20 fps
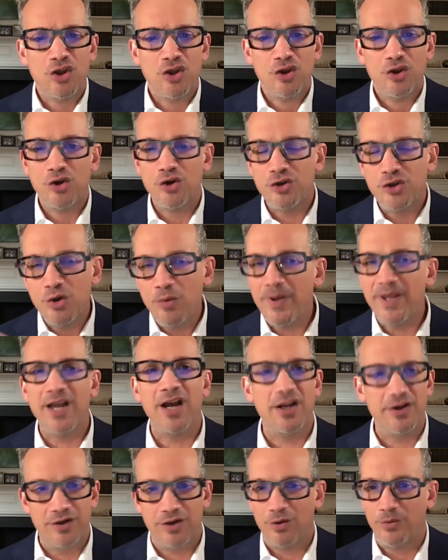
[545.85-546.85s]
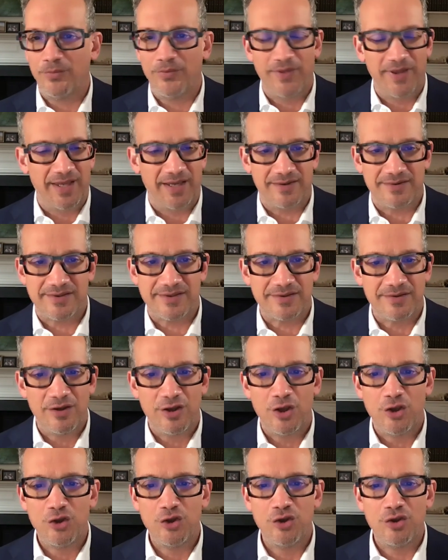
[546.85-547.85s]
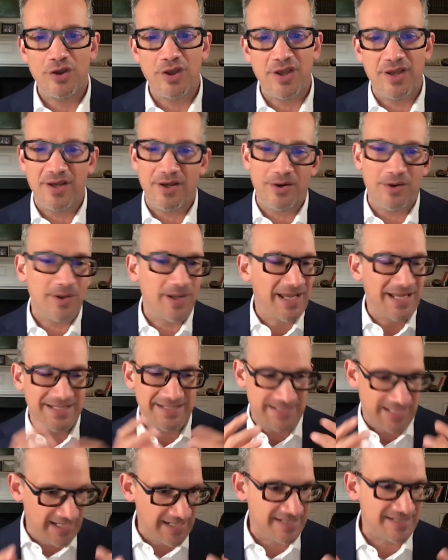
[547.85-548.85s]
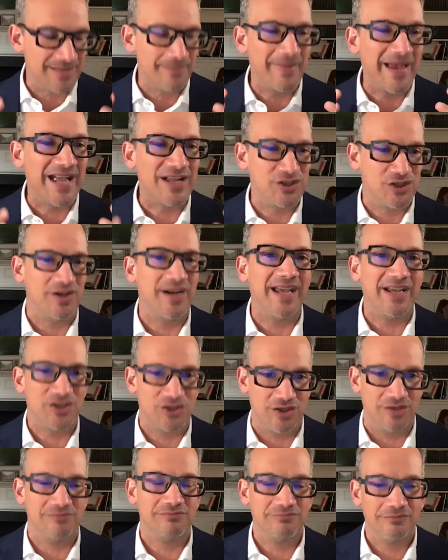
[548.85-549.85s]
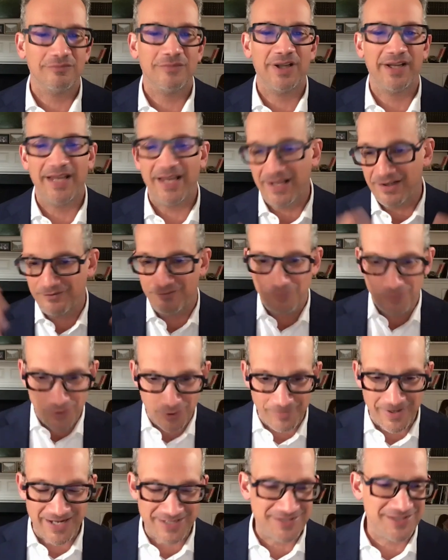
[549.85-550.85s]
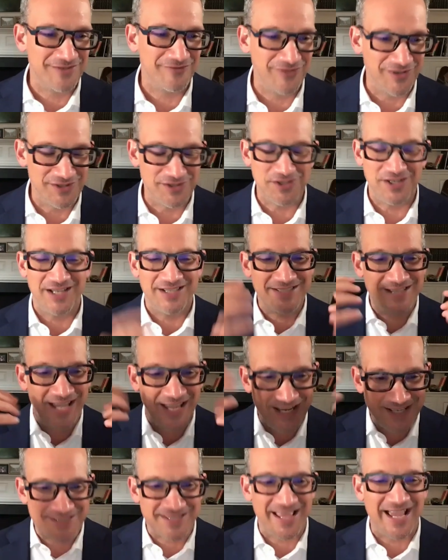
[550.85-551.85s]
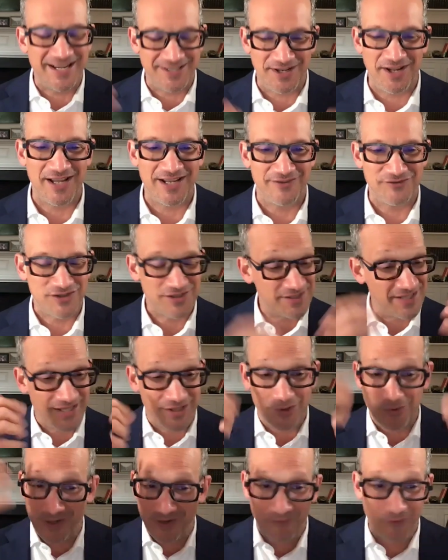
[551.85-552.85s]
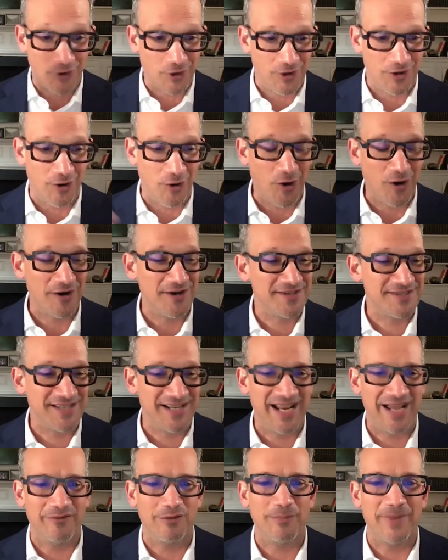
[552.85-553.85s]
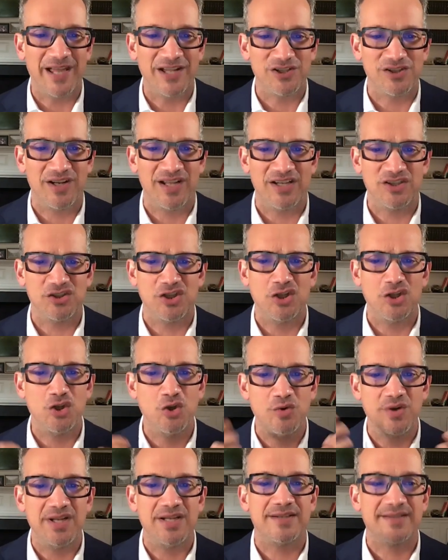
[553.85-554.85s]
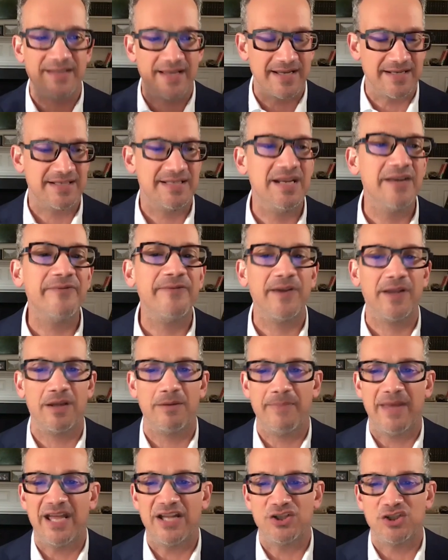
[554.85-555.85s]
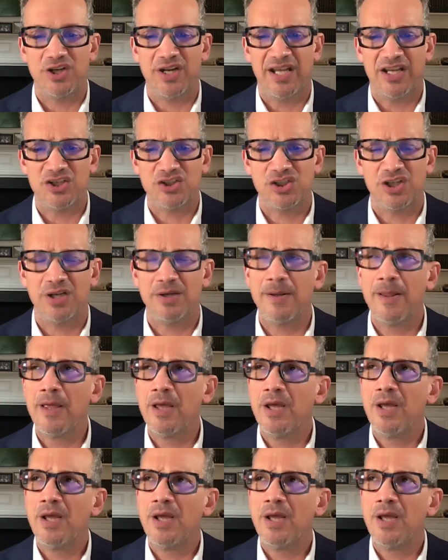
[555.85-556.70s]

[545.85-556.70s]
You're doing unknown things. It takes imagination. Again, we go back to Da Vinci. It takes that kind of, just like you'd have, artists can have imagination, you need scientific imagination.